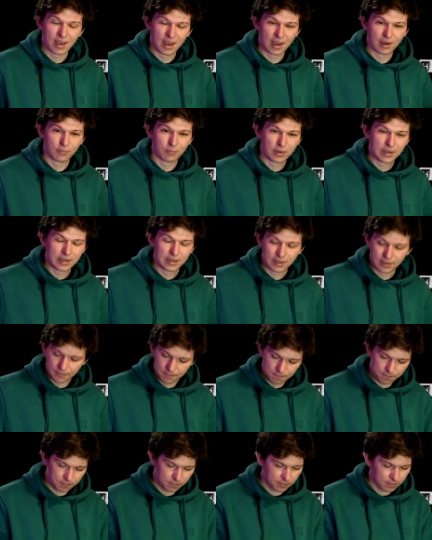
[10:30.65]
and we
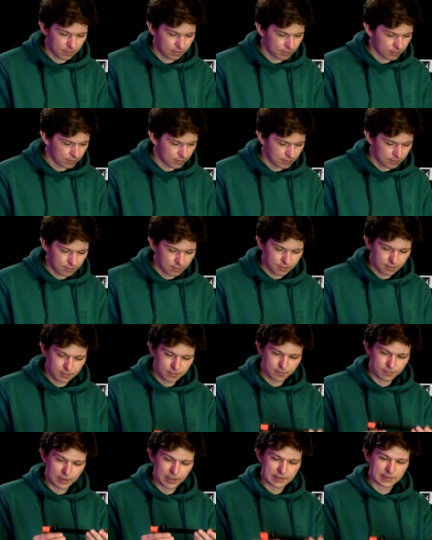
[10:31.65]

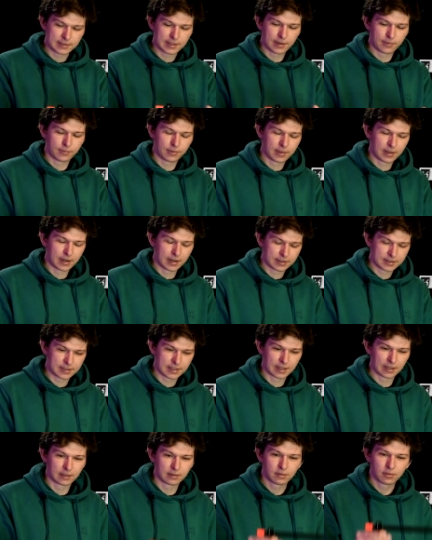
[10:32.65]
place that within our
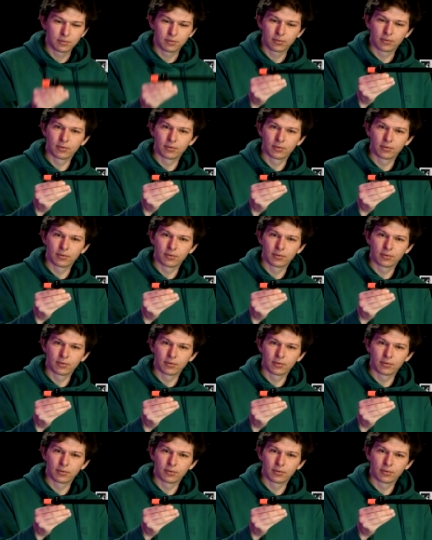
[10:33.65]
scene,